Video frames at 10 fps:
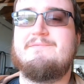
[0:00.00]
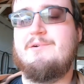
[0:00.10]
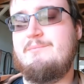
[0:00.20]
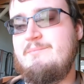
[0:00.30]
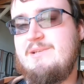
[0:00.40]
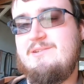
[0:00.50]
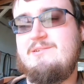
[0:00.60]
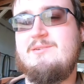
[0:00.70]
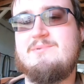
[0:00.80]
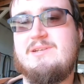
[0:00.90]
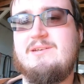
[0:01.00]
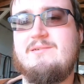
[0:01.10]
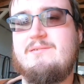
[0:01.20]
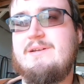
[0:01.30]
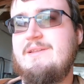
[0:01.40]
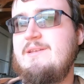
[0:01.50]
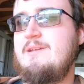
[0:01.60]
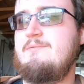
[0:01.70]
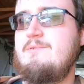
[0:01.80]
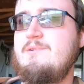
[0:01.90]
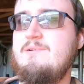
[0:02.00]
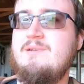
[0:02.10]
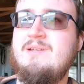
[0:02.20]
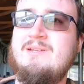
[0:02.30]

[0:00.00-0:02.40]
for my YouTube channel. I think it would,